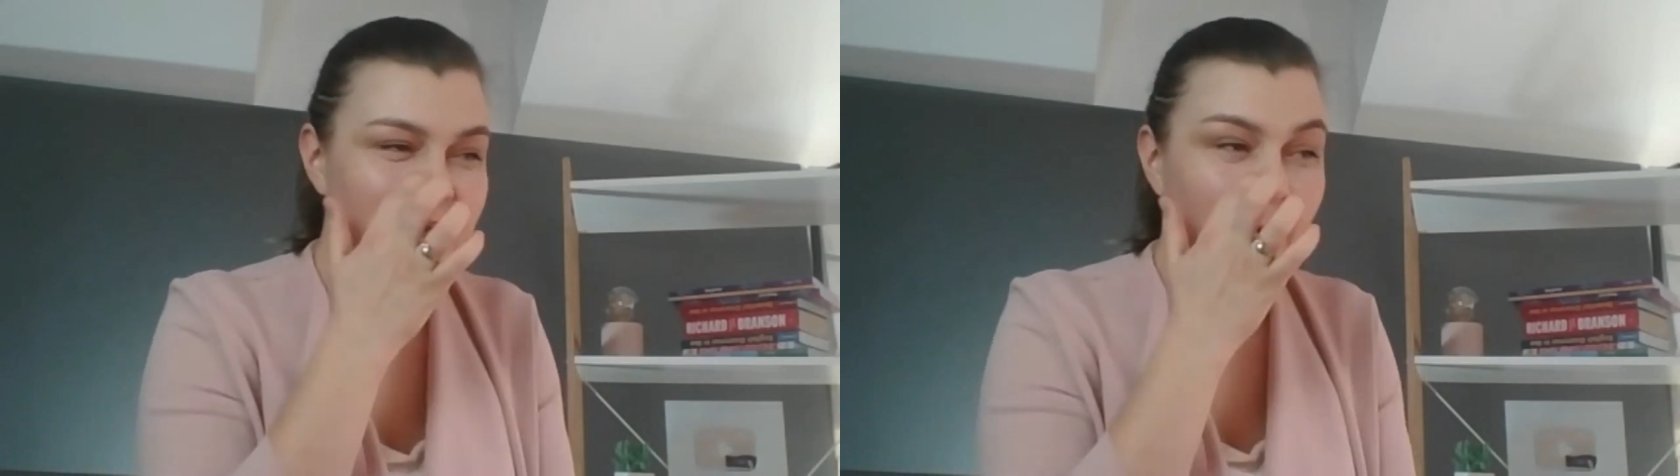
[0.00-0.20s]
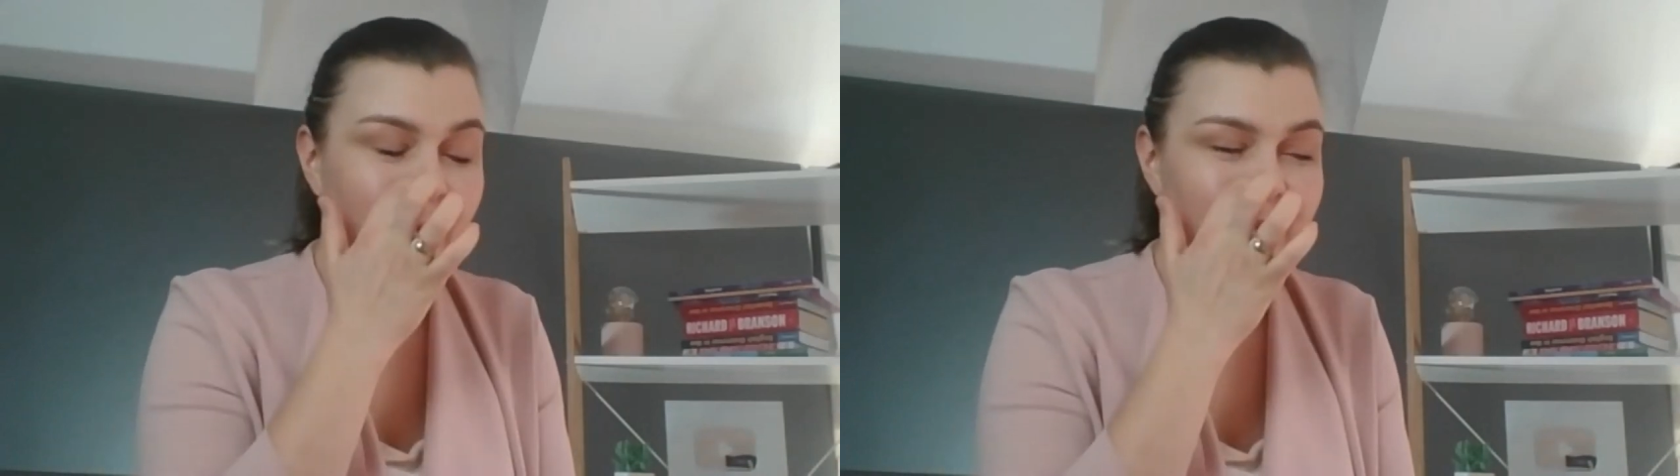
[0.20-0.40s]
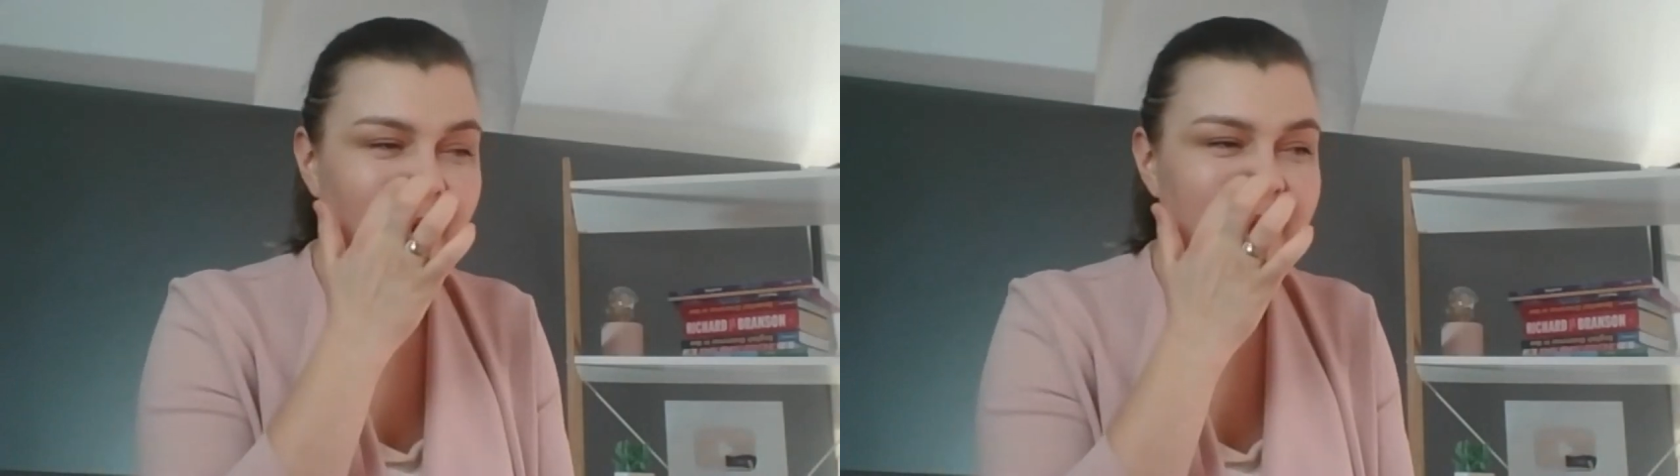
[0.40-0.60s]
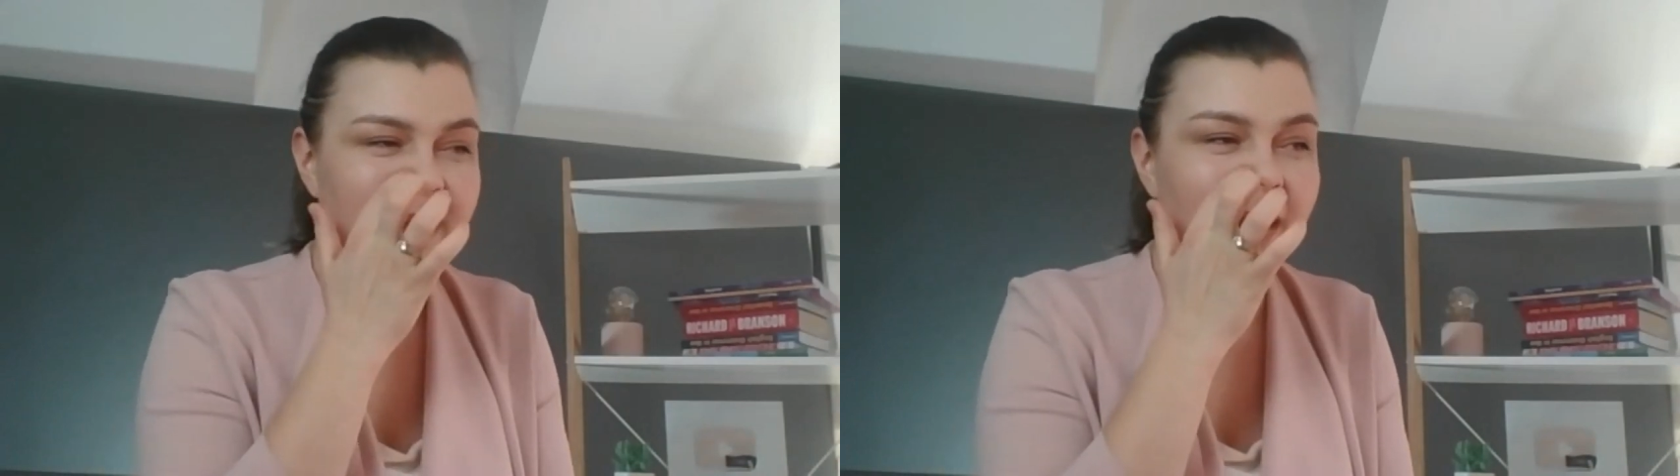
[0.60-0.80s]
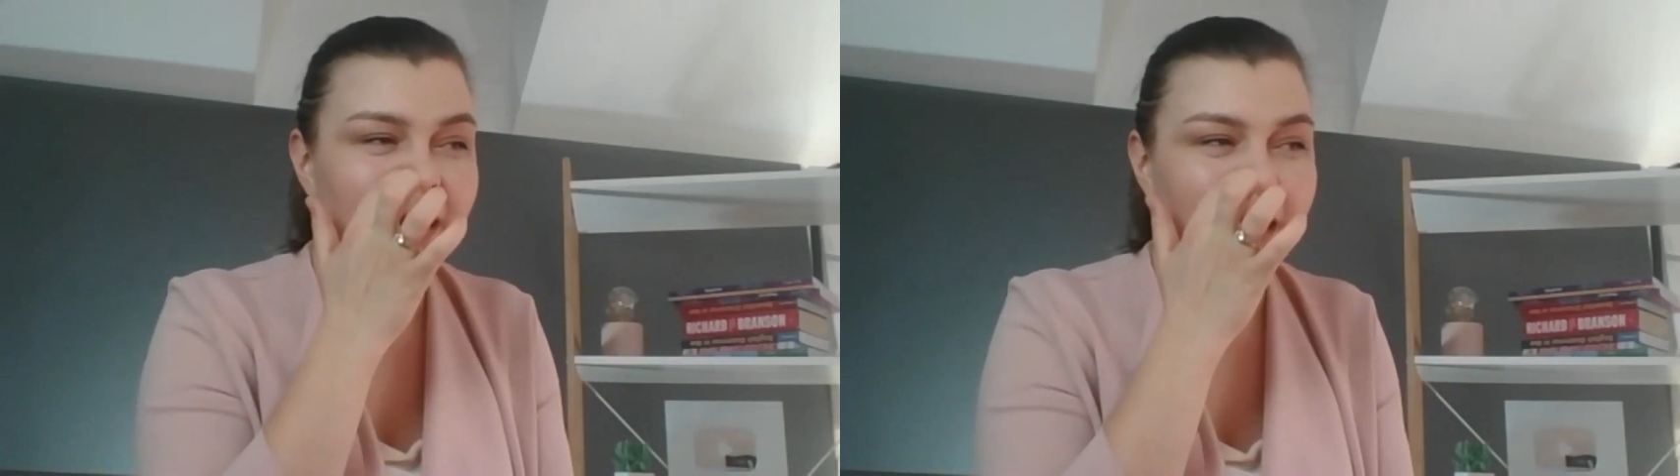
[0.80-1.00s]
So I
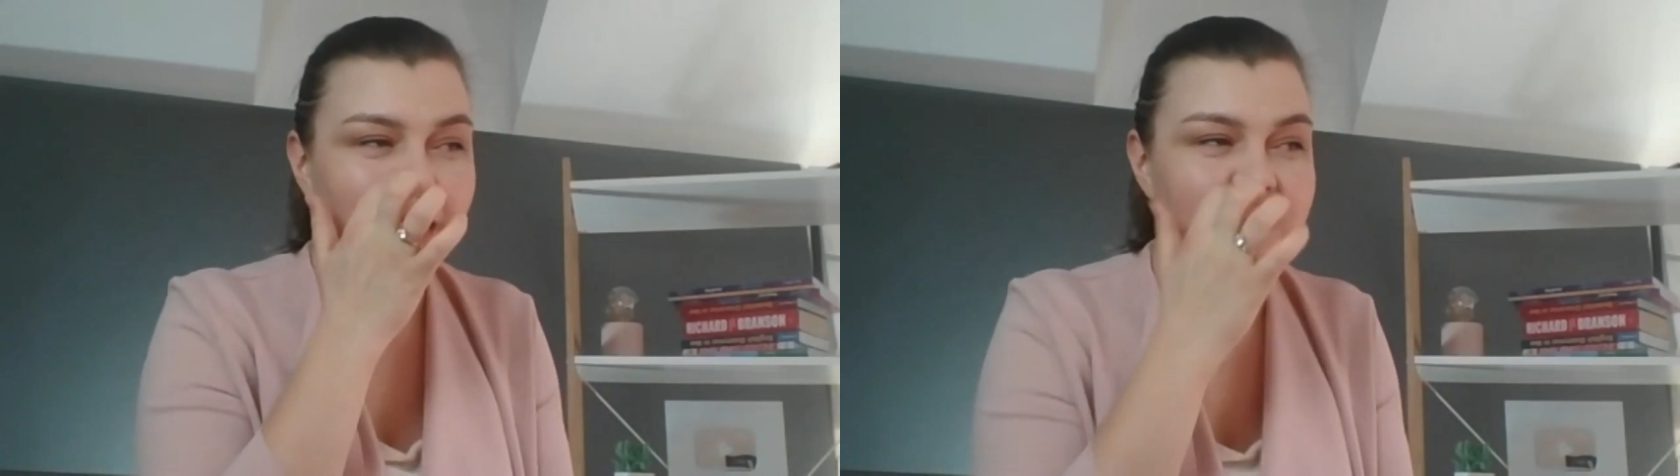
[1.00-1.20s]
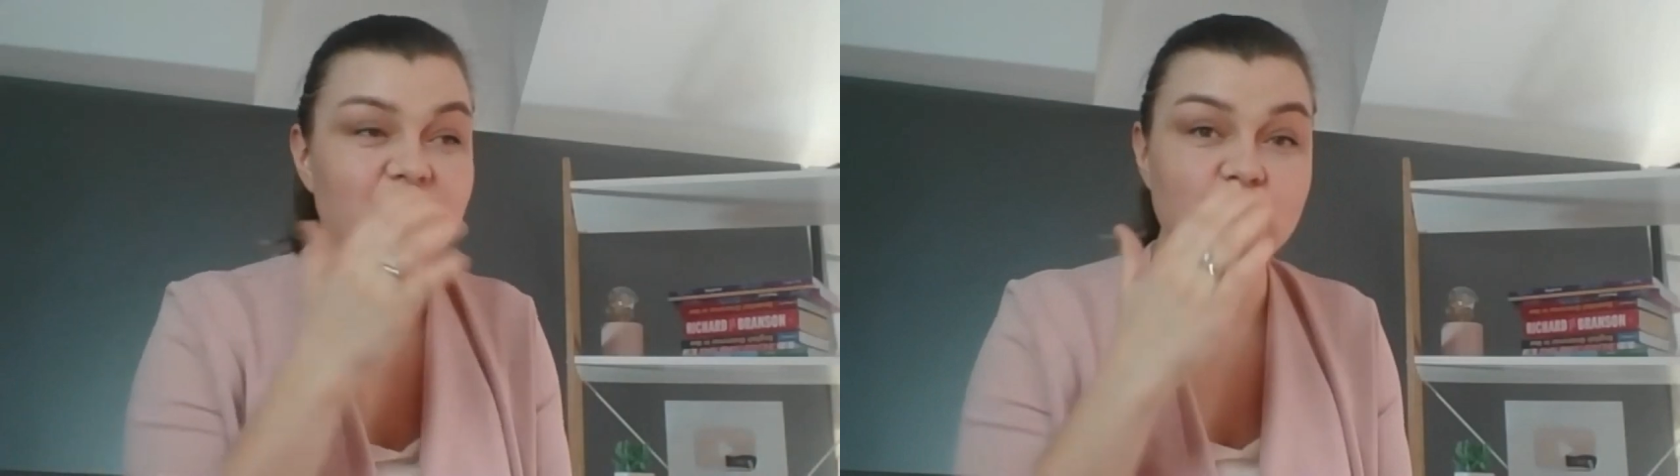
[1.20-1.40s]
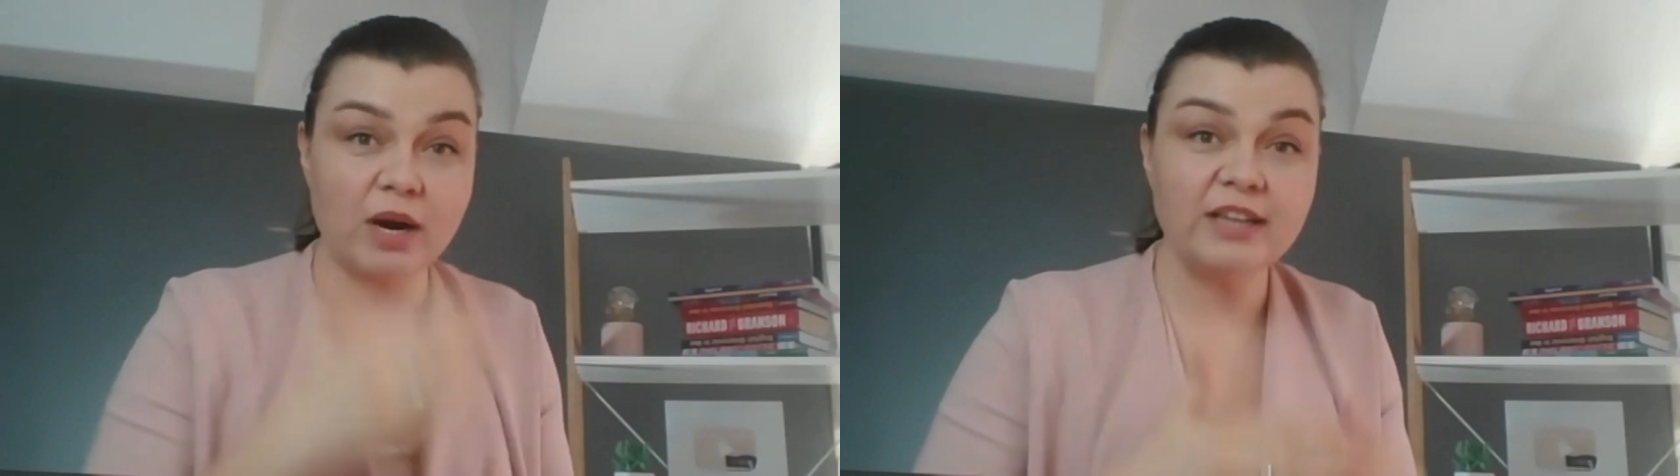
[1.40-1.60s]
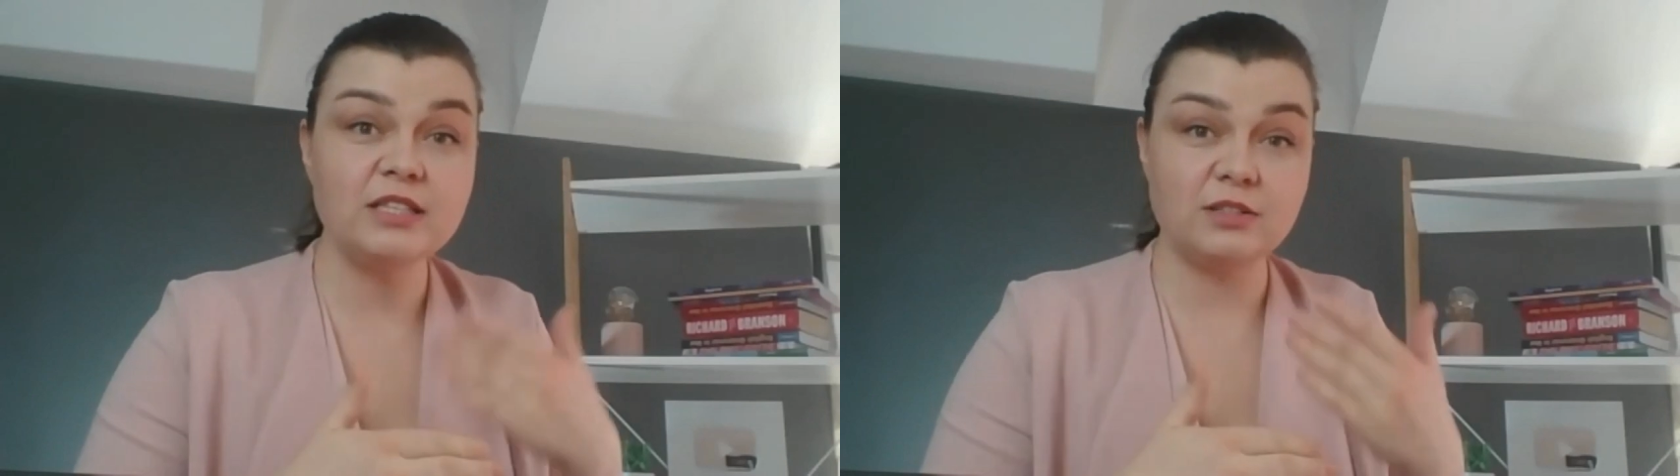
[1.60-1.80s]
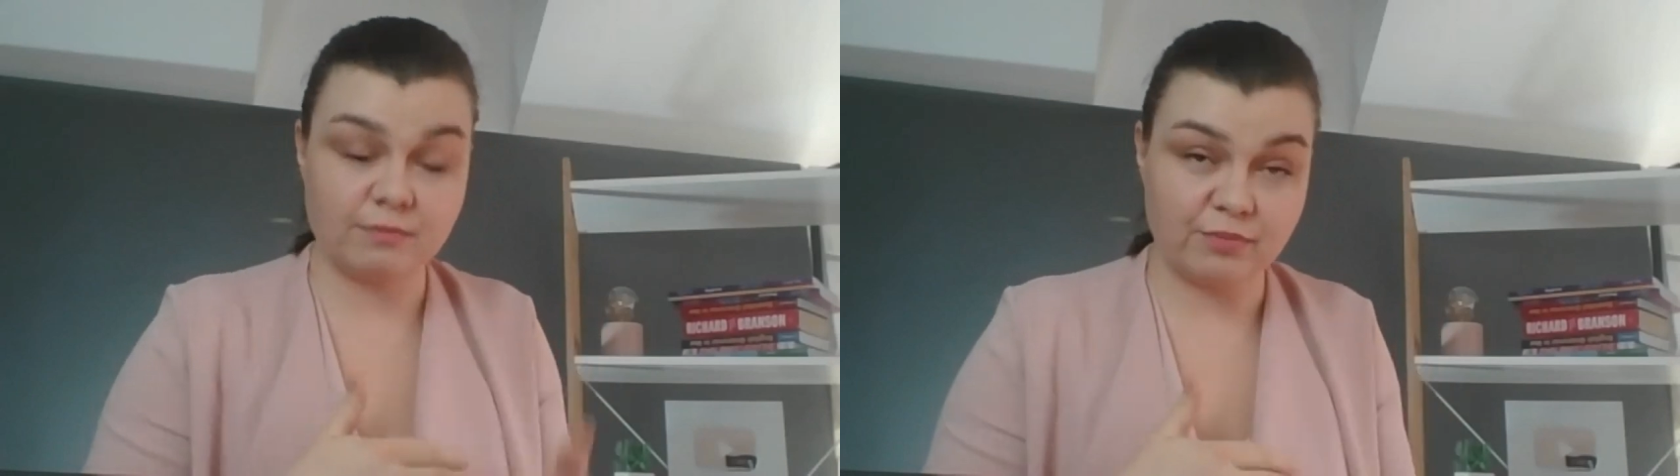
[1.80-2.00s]
started